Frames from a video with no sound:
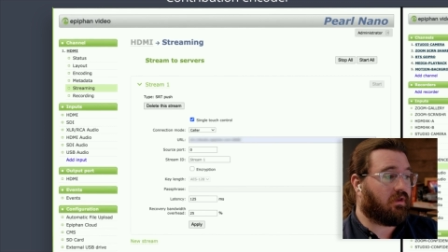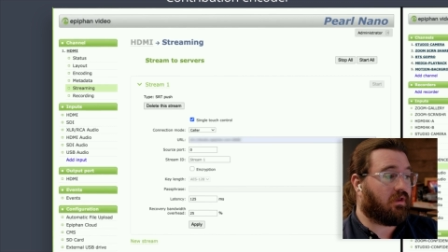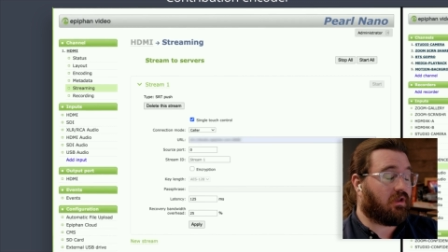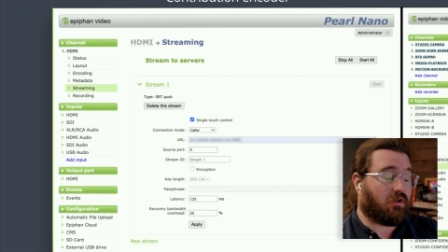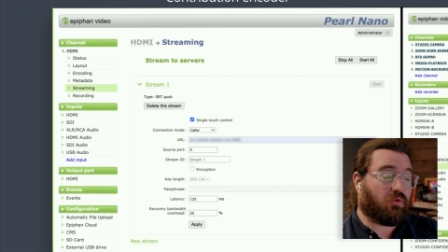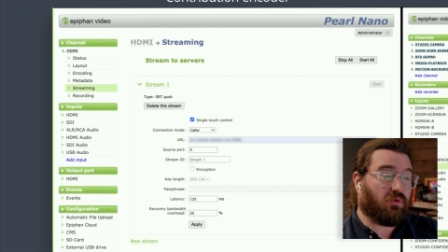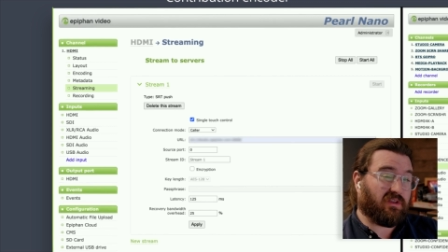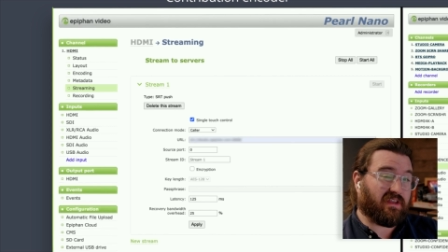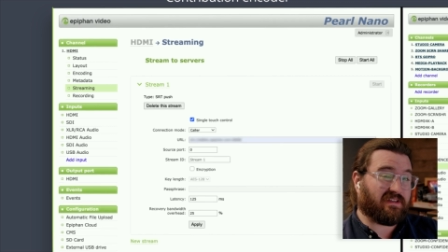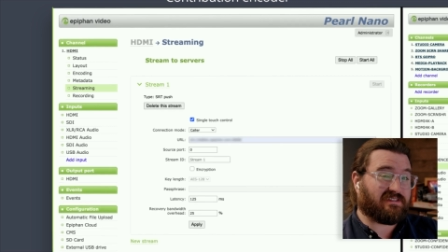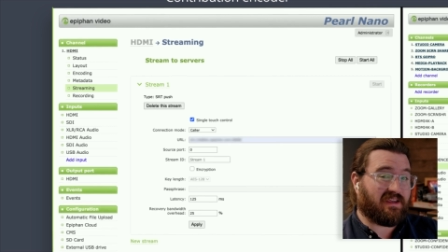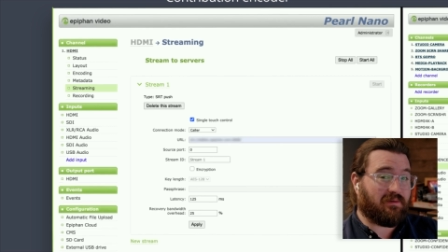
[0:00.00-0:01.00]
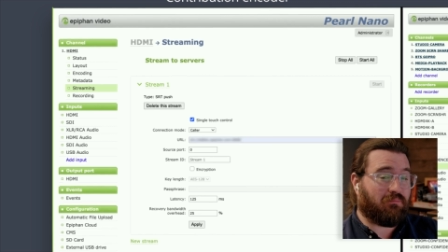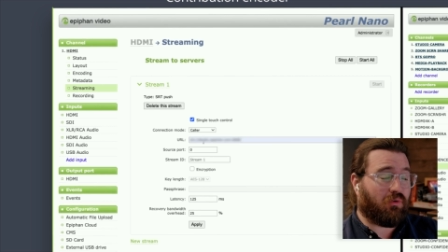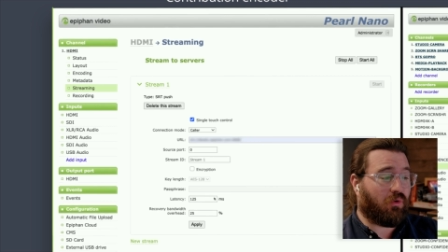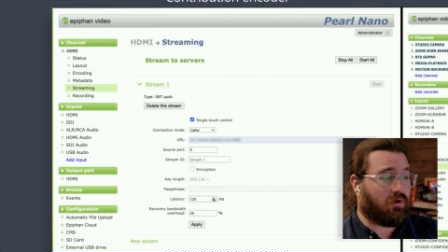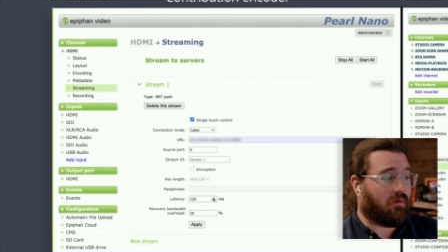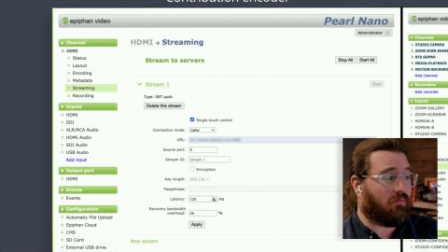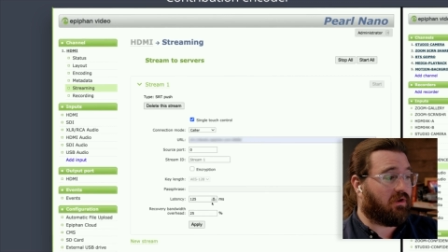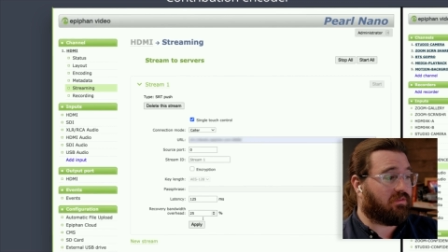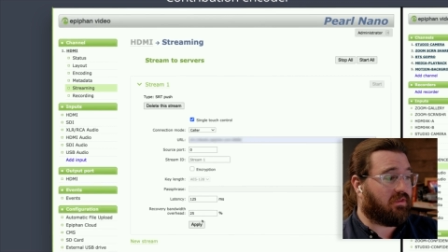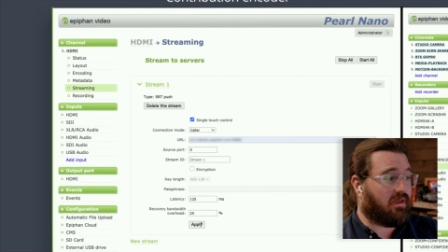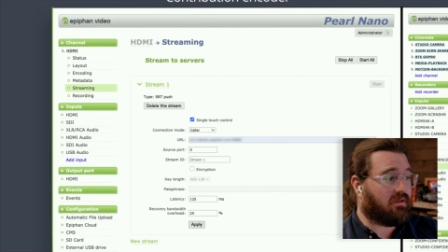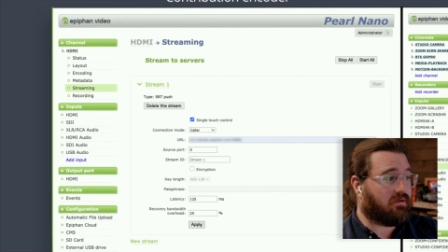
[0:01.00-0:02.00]
including that same port number at
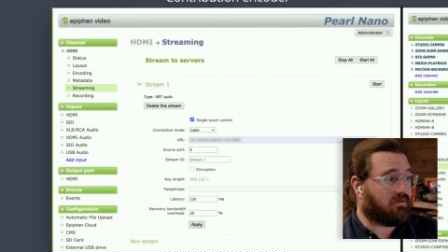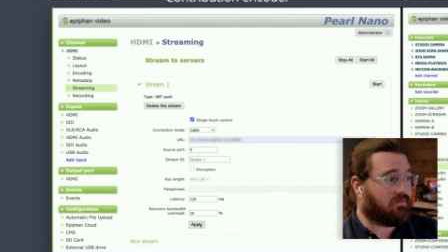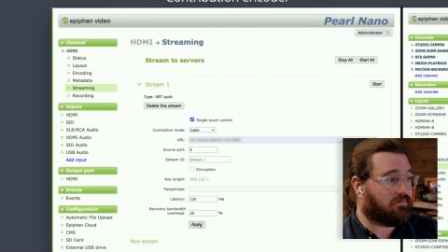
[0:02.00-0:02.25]
the end.